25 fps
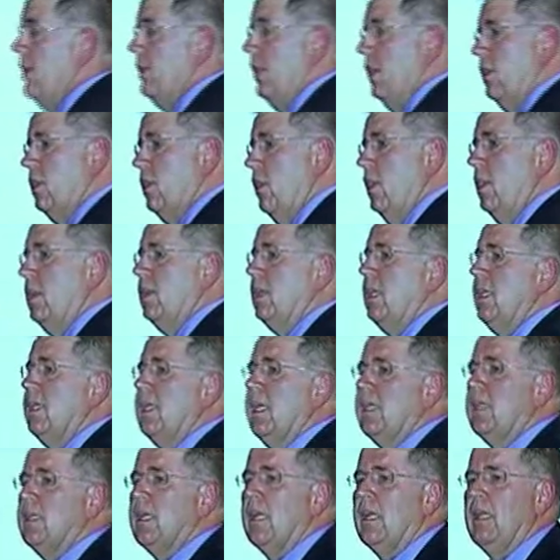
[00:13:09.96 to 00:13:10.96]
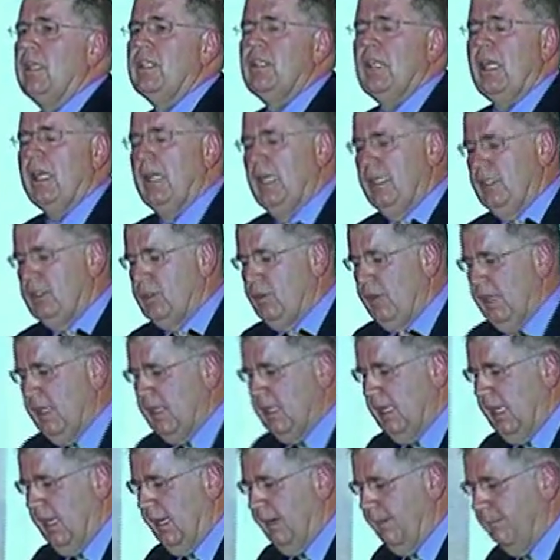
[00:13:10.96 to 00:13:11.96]
The third thing that a
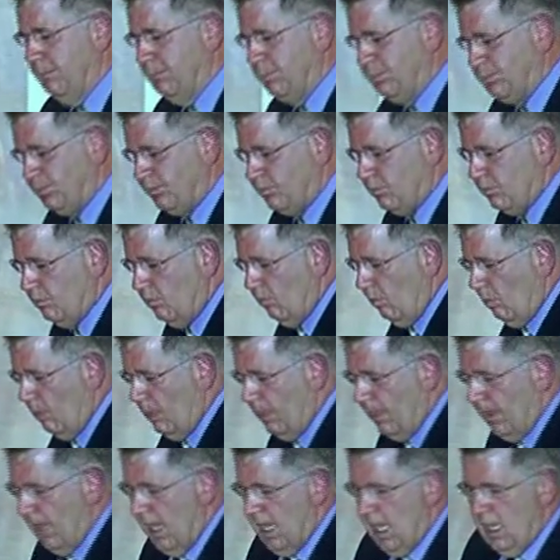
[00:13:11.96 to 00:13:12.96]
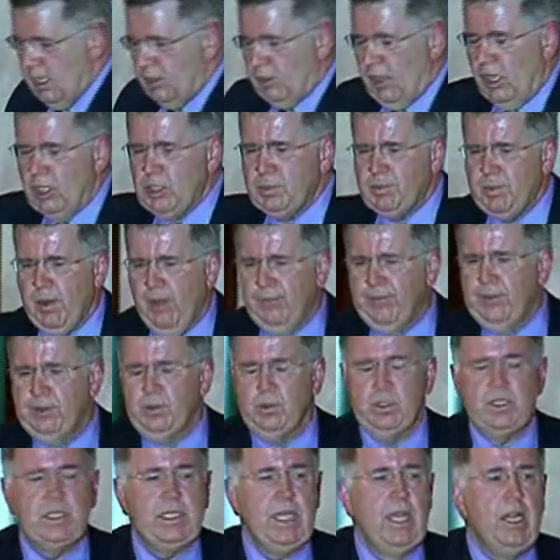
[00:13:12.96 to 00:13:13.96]
shrinking gross profit
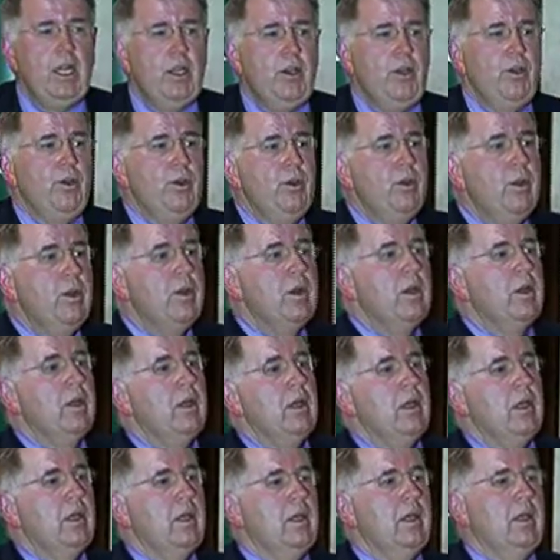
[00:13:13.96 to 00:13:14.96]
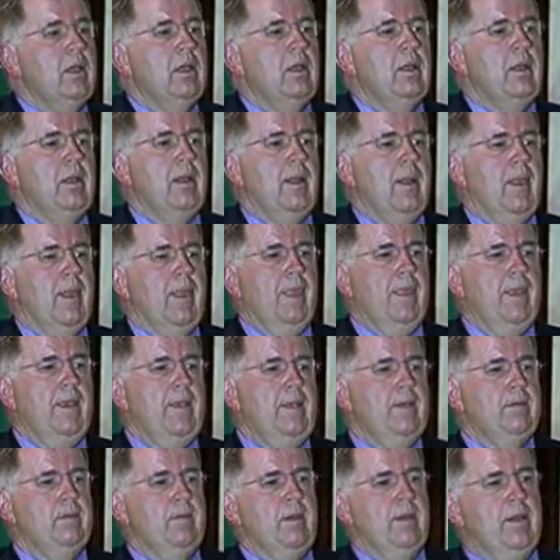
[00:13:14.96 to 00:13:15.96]
will tell you
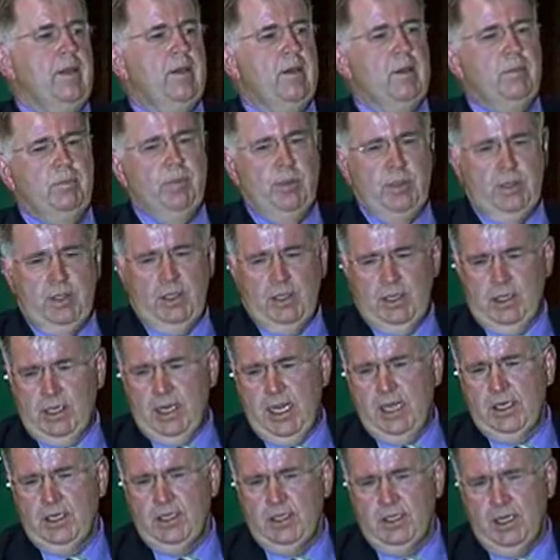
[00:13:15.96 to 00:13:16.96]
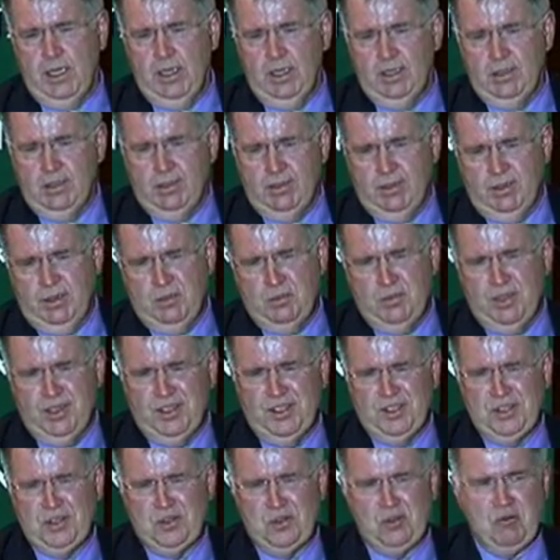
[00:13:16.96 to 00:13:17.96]
is whether you're putting cash sales through the
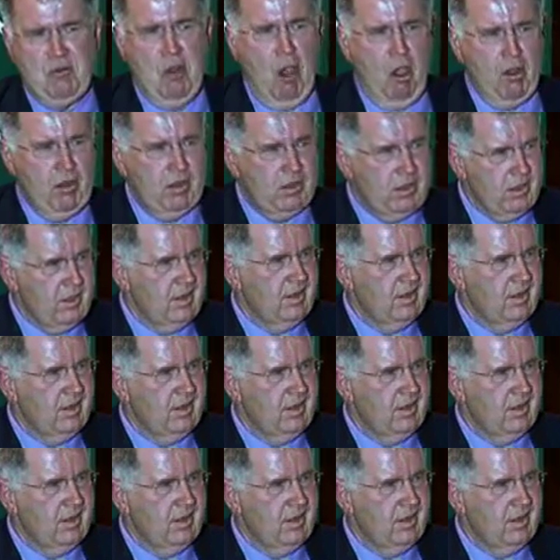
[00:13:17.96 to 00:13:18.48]
business or not.